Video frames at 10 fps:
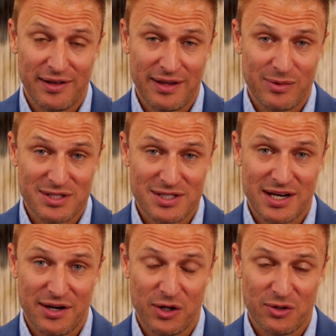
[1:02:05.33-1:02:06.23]
that would
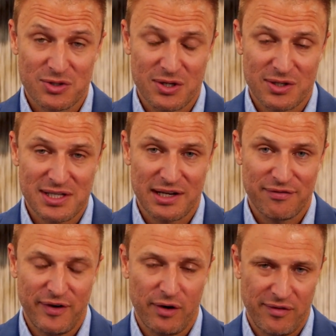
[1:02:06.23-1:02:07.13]
scare you. So it's like
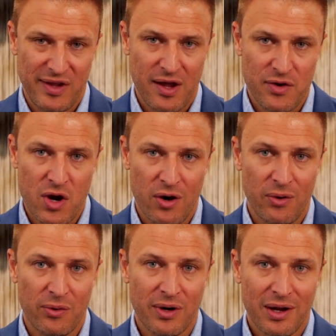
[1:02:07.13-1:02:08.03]
fear of the
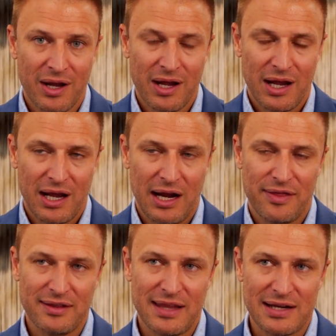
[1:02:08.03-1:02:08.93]
unknown. And I
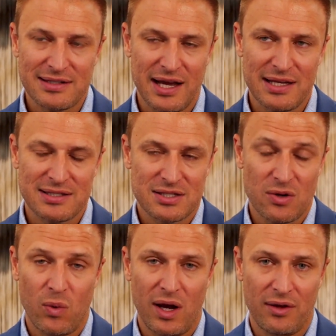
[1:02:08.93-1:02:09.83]
think that ties so
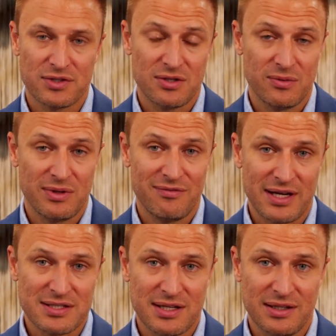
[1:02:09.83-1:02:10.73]
well to
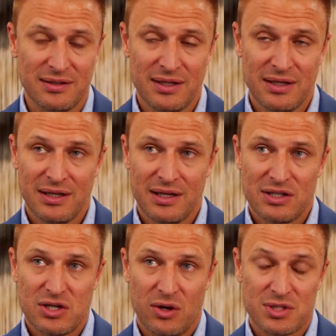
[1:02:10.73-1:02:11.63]
investing.
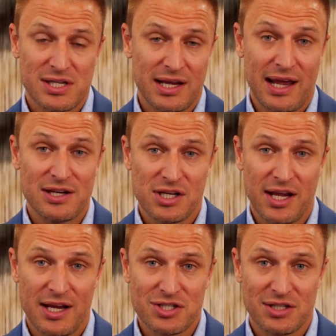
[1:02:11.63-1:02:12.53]
So it's like
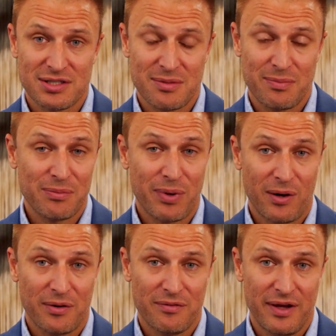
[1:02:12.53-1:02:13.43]
education is a big
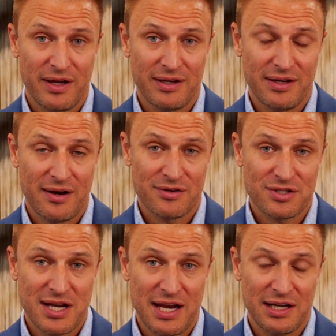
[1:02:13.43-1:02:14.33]
part of it and
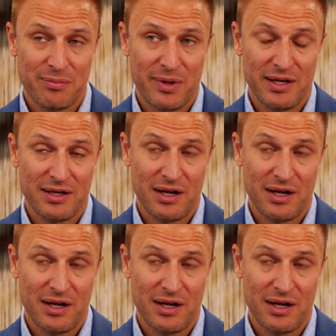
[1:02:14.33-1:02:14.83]
understanding. But